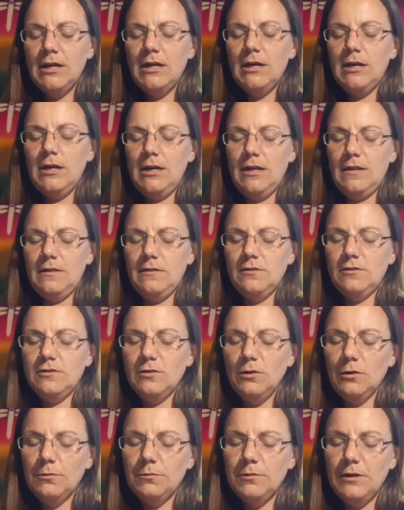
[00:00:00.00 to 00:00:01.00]
and the solar
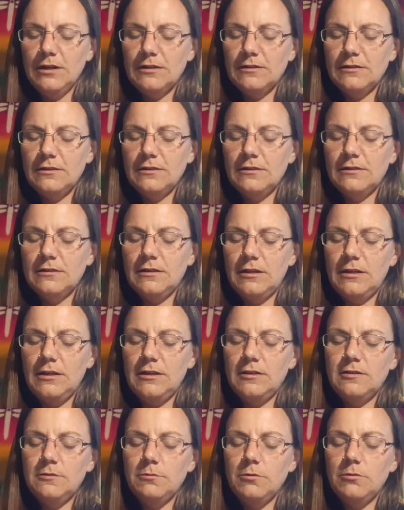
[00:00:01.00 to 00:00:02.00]
plexus that needs
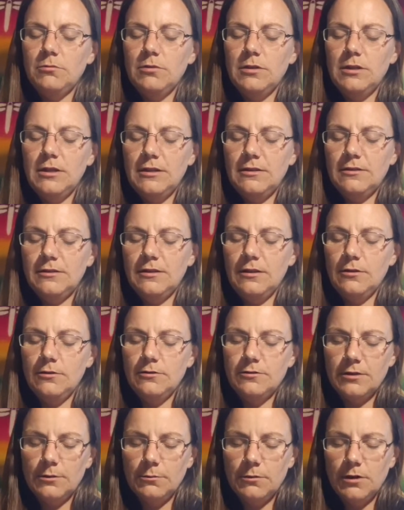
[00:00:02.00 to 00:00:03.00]
to be released, either
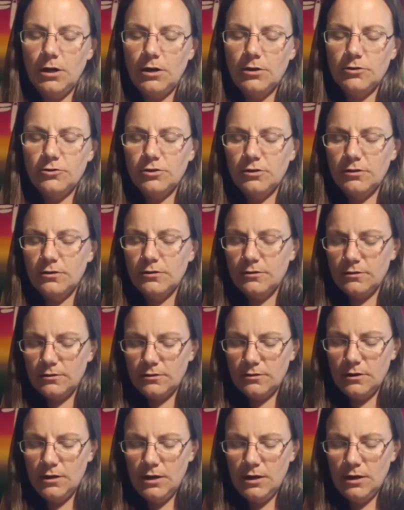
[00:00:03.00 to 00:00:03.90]
subconscious.